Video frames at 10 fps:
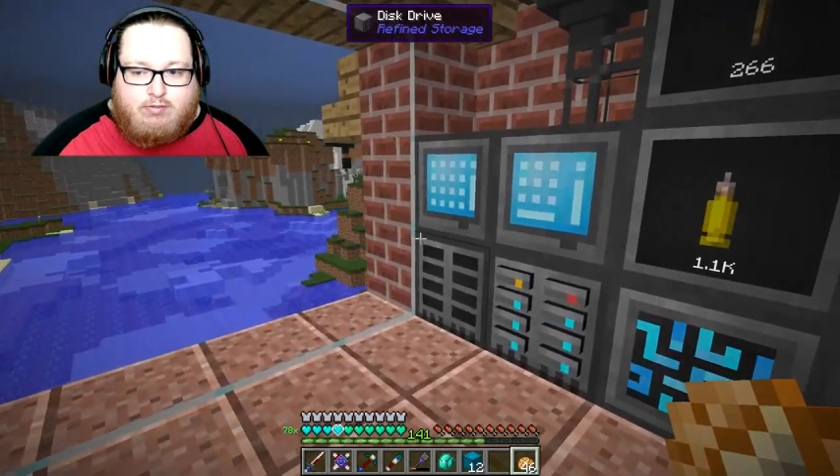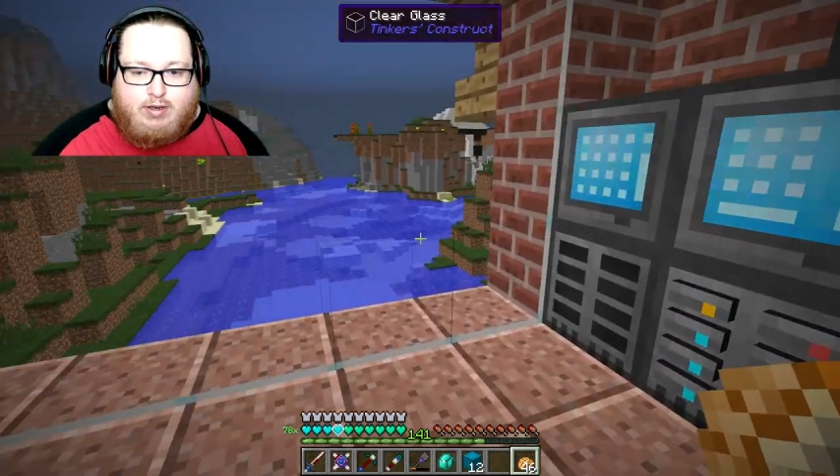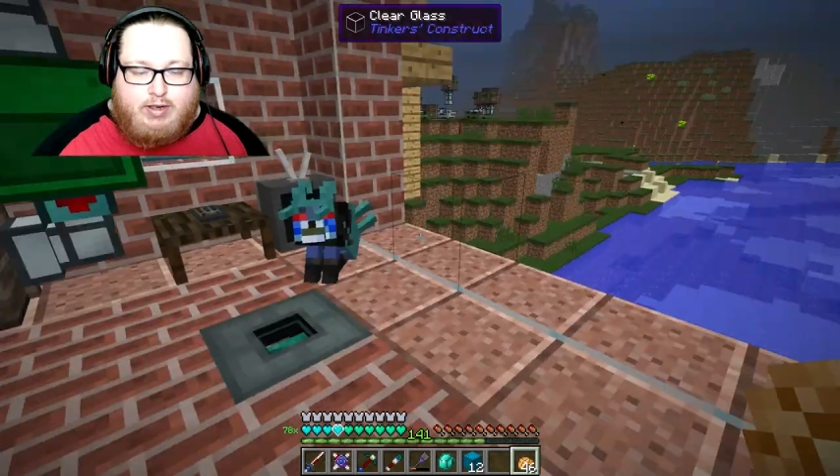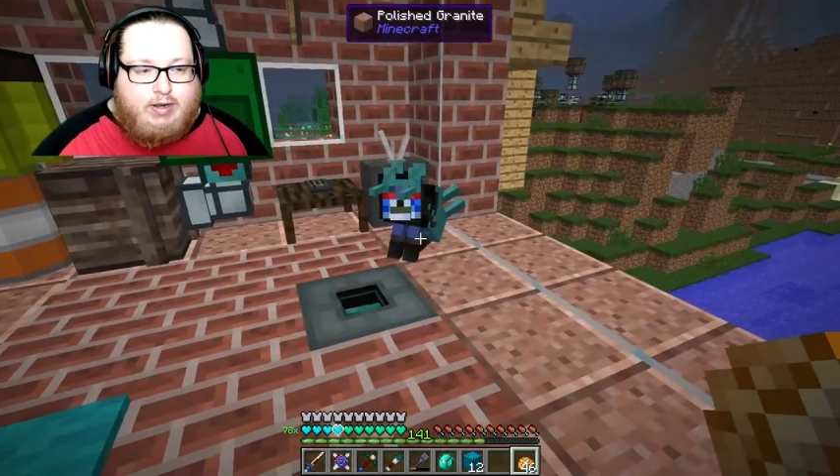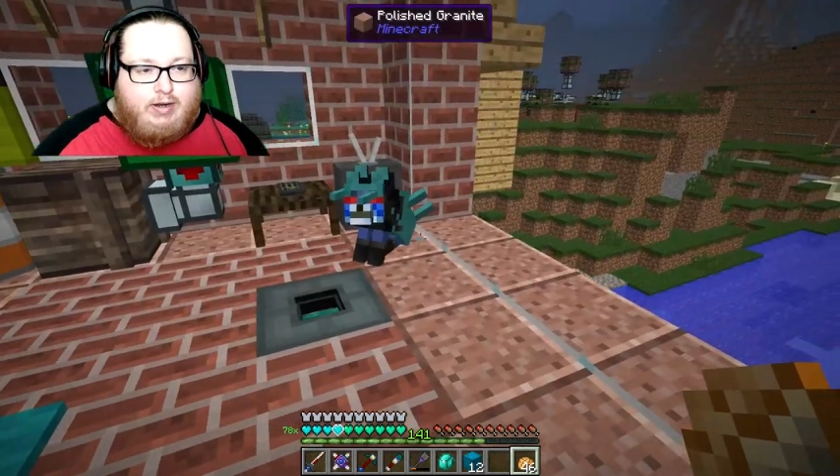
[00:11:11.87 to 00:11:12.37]

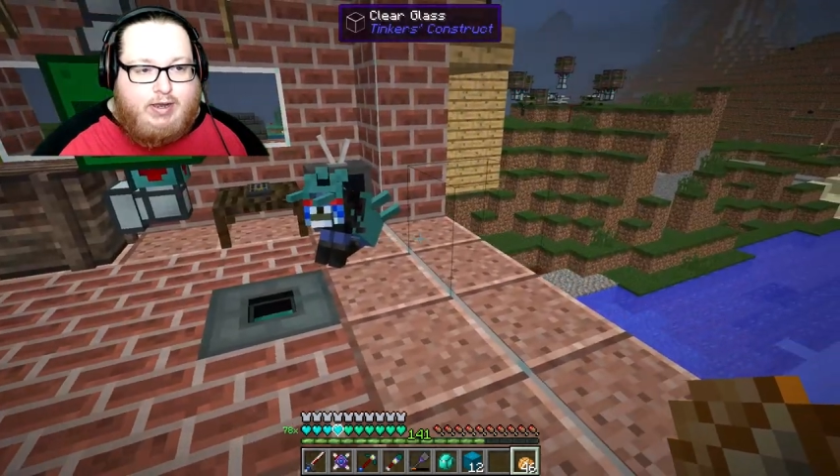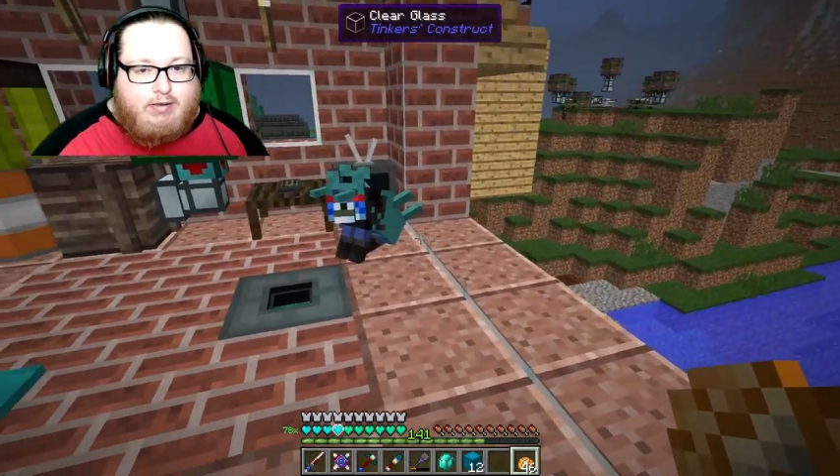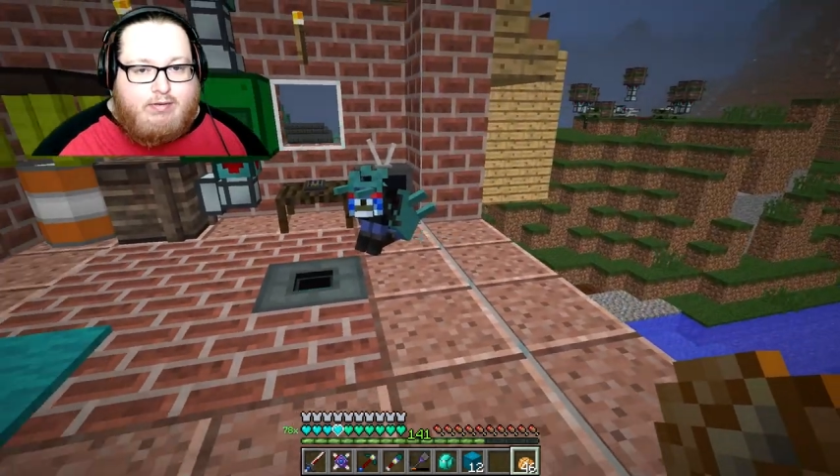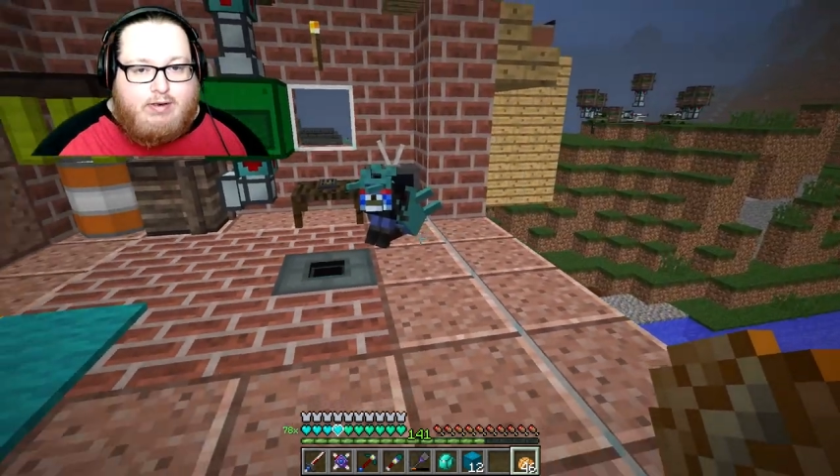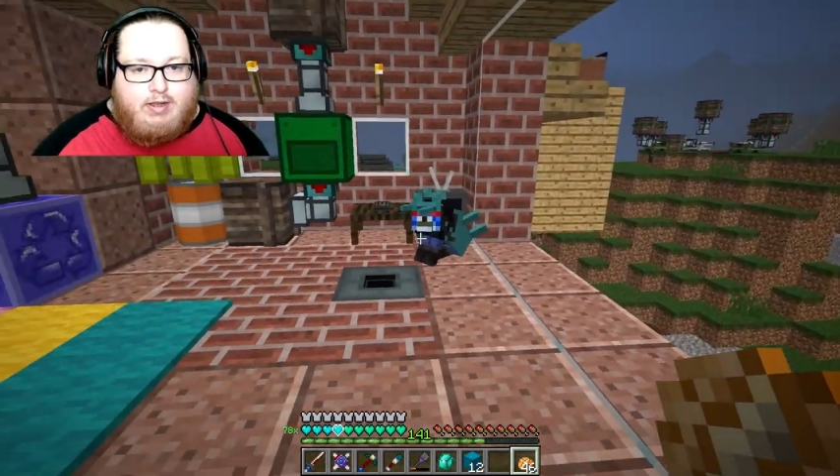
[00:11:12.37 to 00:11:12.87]
And then, yeah,
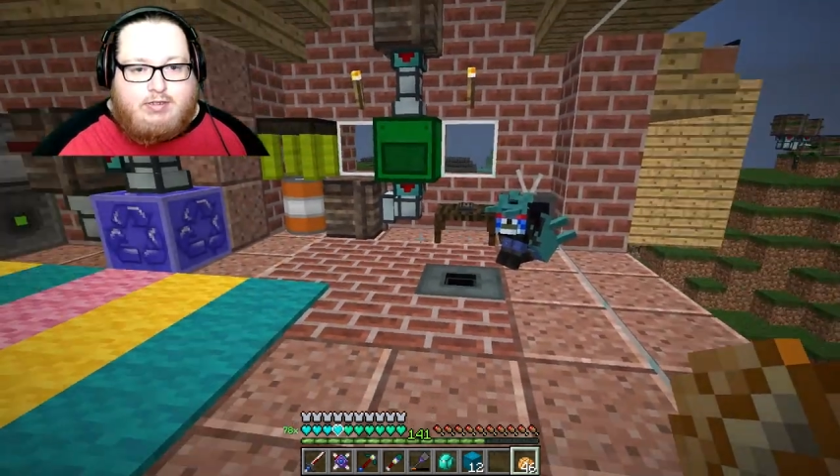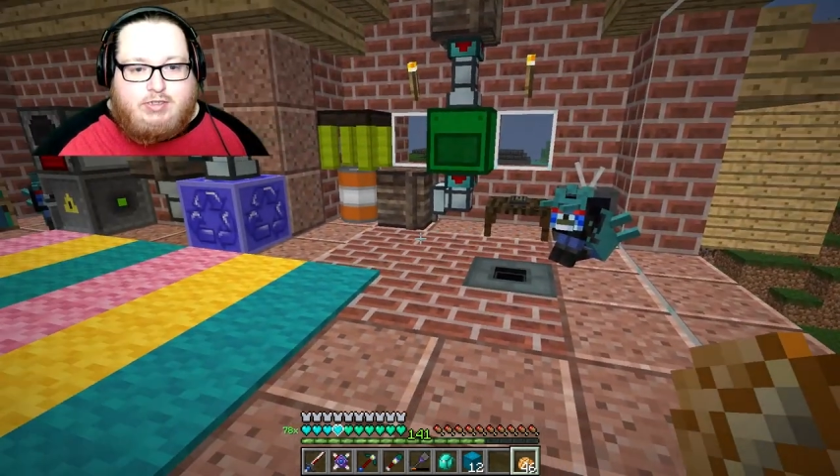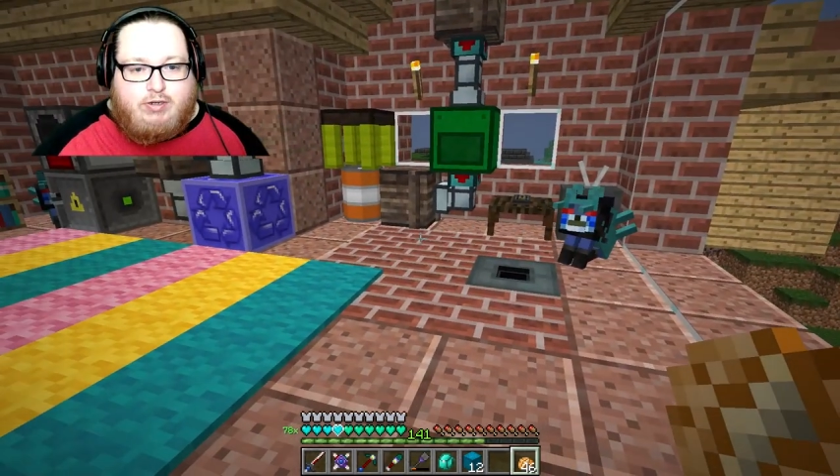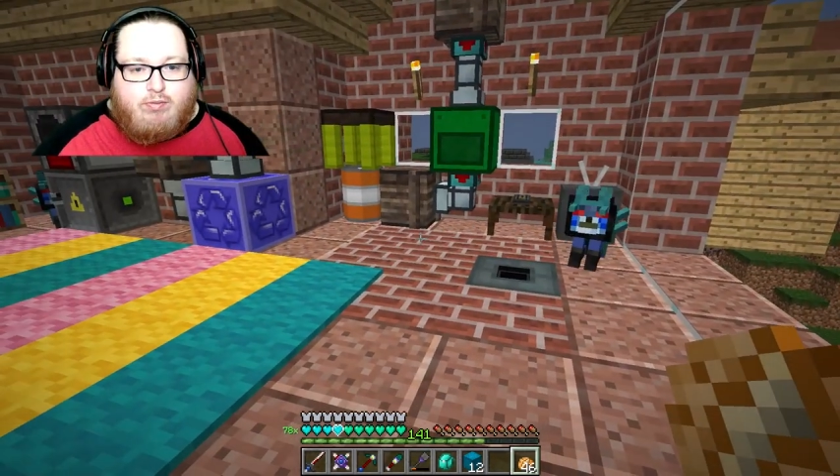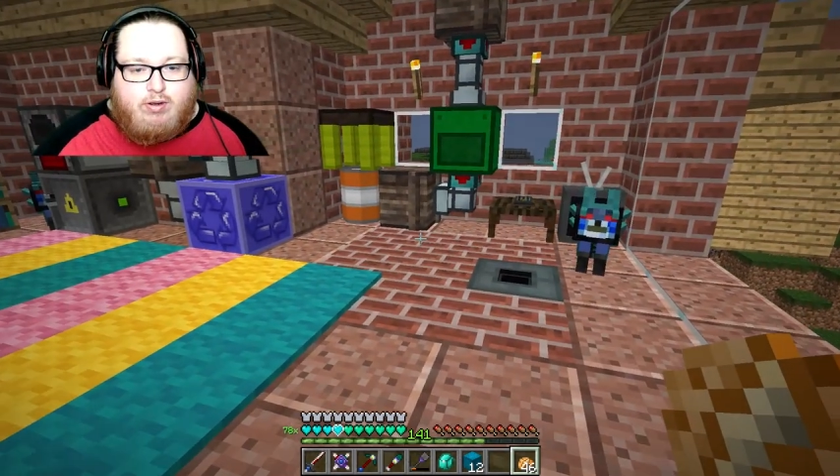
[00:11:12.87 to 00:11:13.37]
I'll see
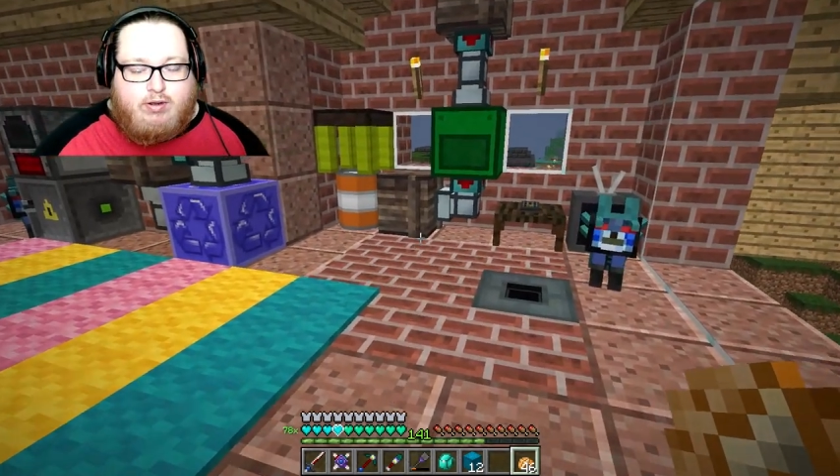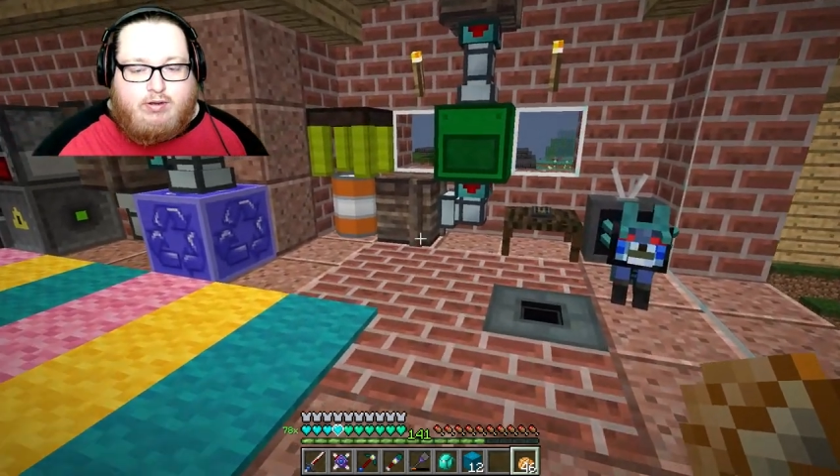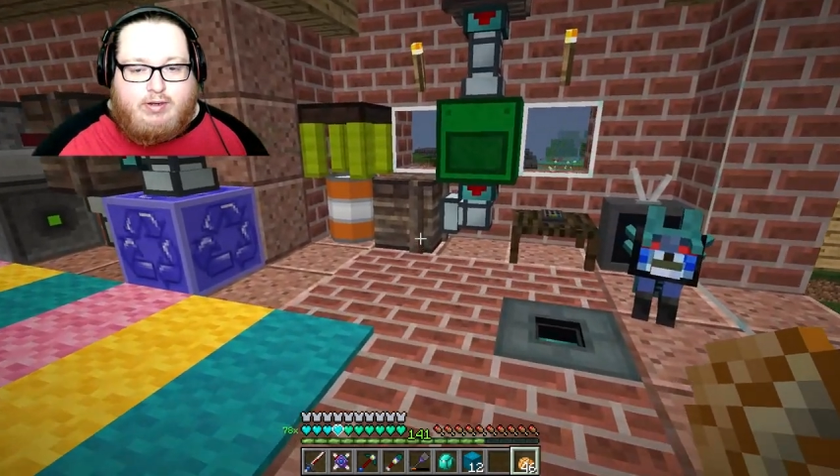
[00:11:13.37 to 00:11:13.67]
you all